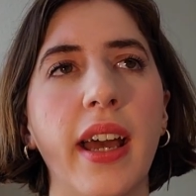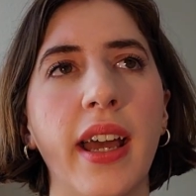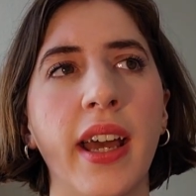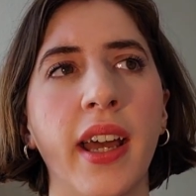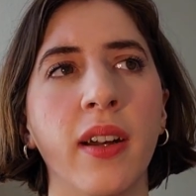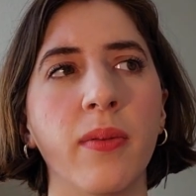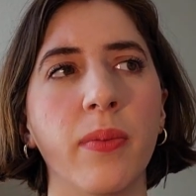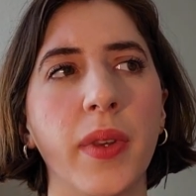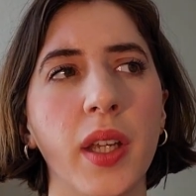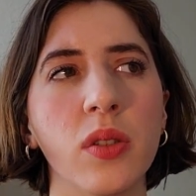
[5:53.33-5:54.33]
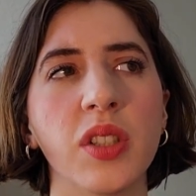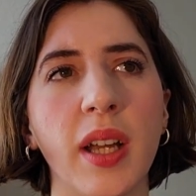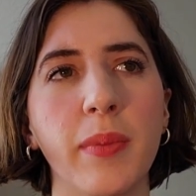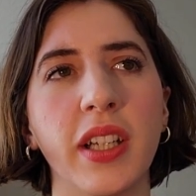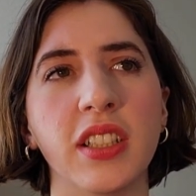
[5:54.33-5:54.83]
And they used
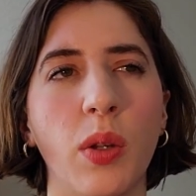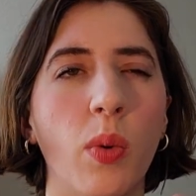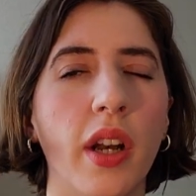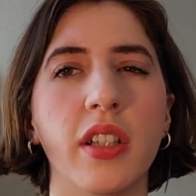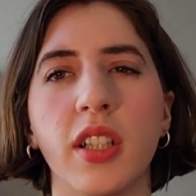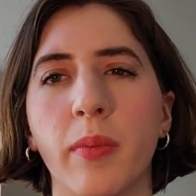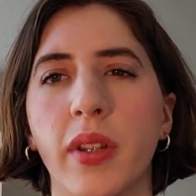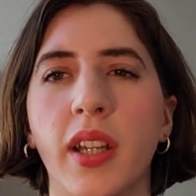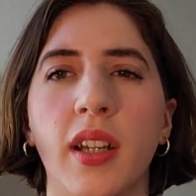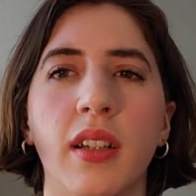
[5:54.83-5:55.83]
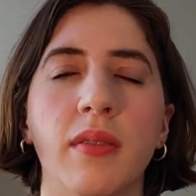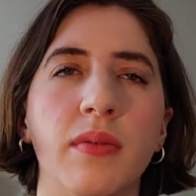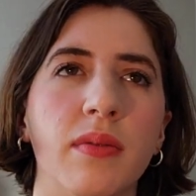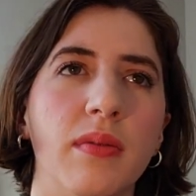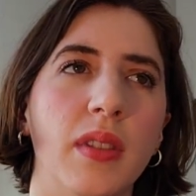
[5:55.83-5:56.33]
that because they wanted something,
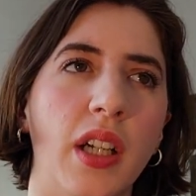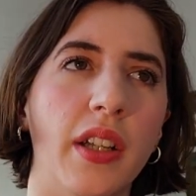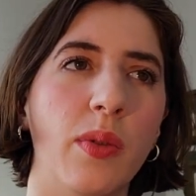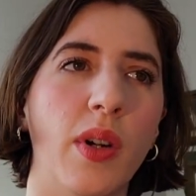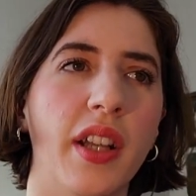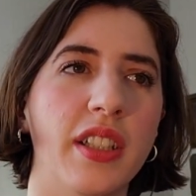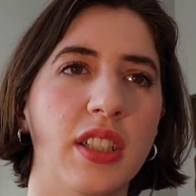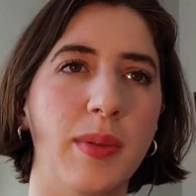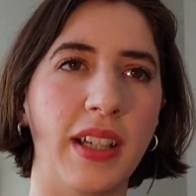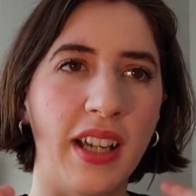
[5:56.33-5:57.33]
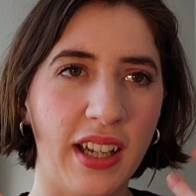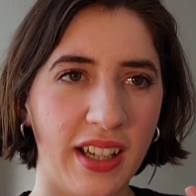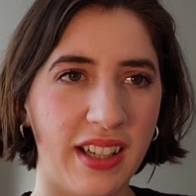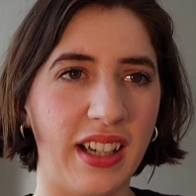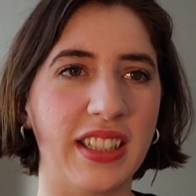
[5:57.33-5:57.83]
you know, they wanted this to be
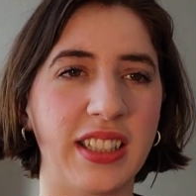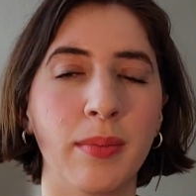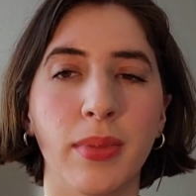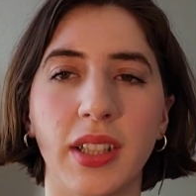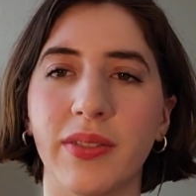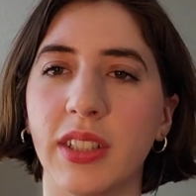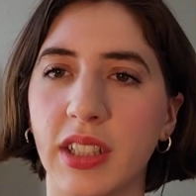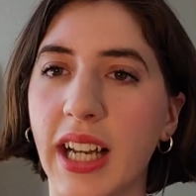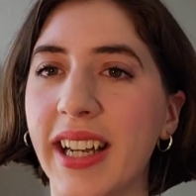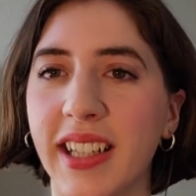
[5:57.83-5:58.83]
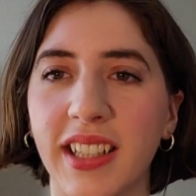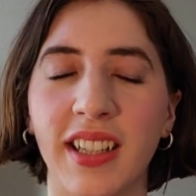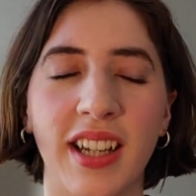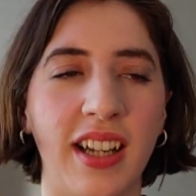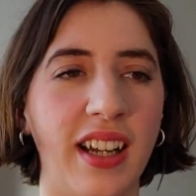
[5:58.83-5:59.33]
a symbol of
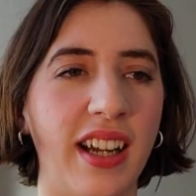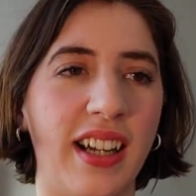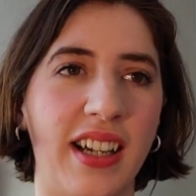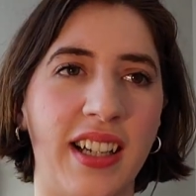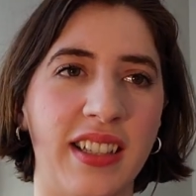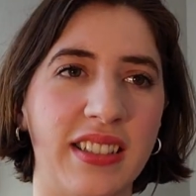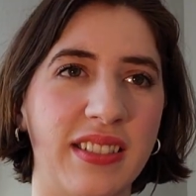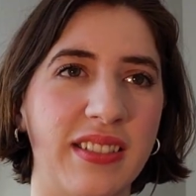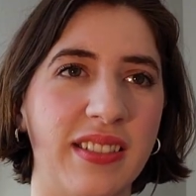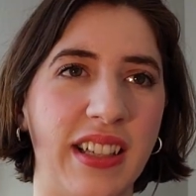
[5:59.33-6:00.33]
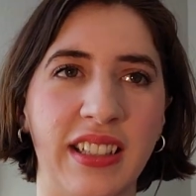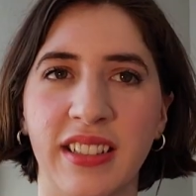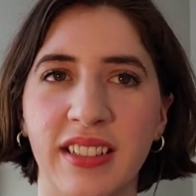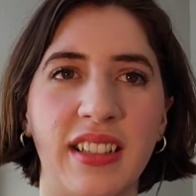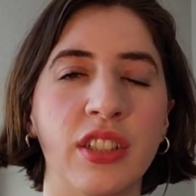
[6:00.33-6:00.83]
desire
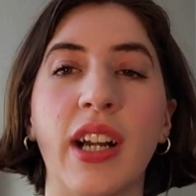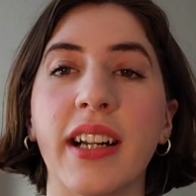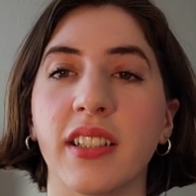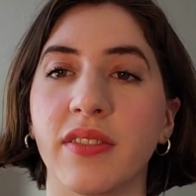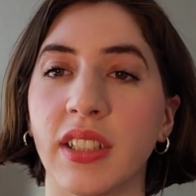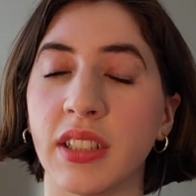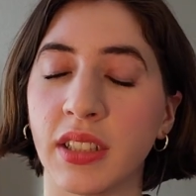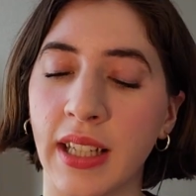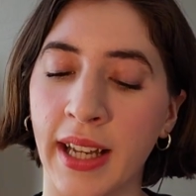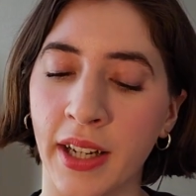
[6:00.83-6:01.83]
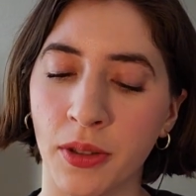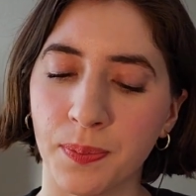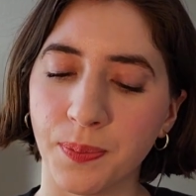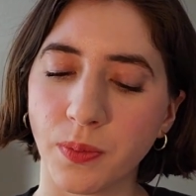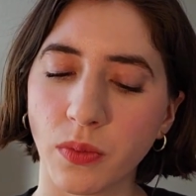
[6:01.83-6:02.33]
and attractiveness. And